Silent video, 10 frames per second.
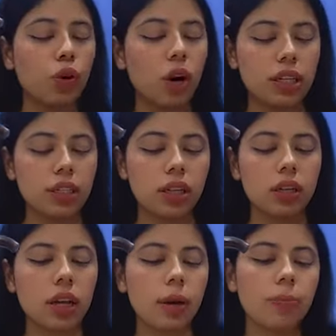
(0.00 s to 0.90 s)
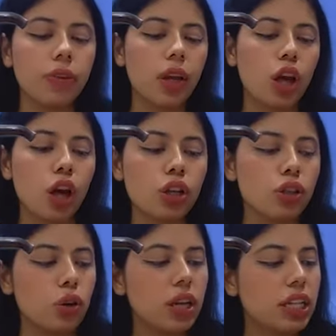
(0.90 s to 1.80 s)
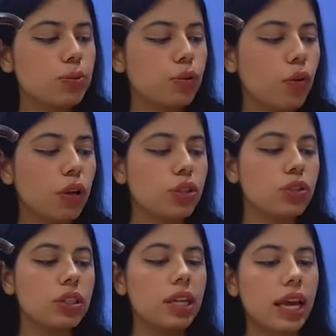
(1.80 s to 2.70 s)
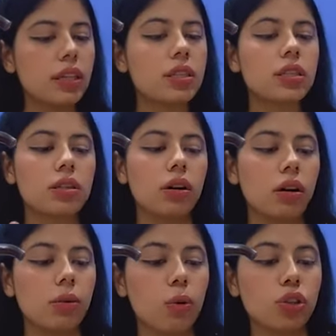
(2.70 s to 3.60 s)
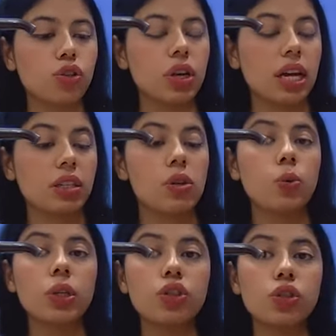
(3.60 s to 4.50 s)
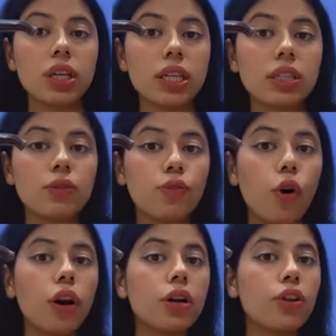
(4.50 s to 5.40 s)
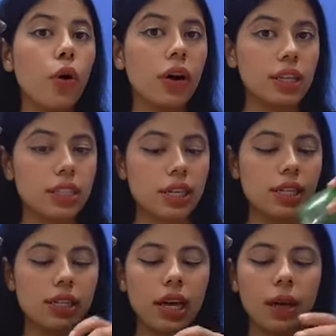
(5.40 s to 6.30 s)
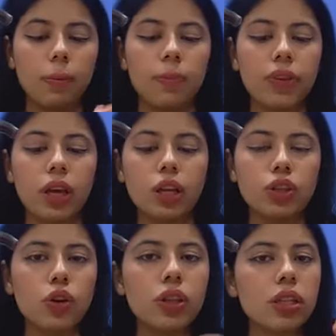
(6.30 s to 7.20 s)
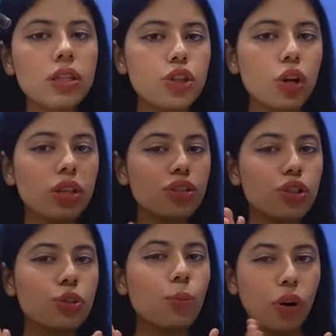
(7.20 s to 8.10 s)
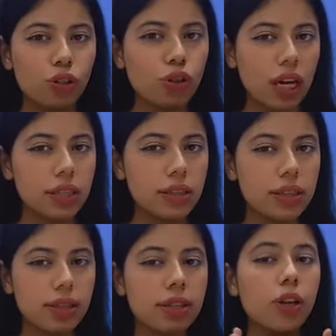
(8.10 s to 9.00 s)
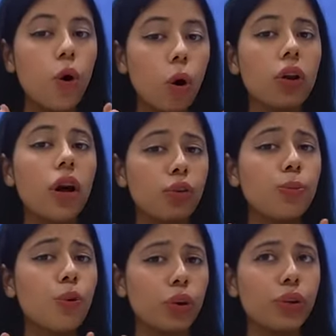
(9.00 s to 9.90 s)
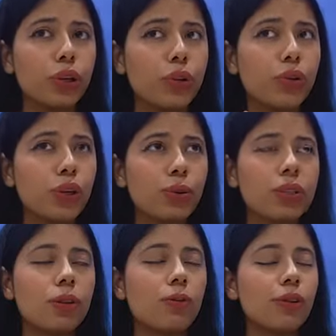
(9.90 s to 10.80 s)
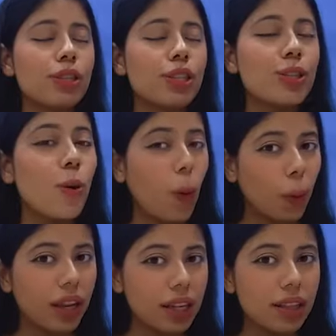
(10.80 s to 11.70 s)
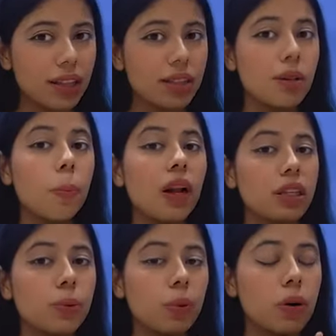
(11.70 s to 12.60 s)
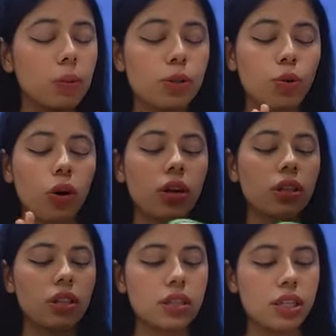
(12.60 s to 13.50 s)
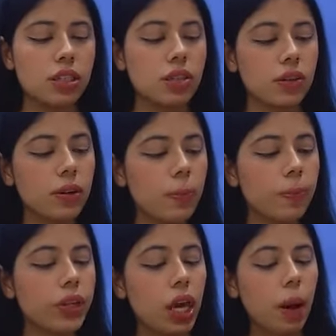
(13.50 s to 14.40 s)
for oily skin type. So let's move on to the next moisturizer, which is called the oily skin type. So this is not just a moisturizer. This is an all-rounder product. You could use it for so many things. It's a multi-purpose product. This is the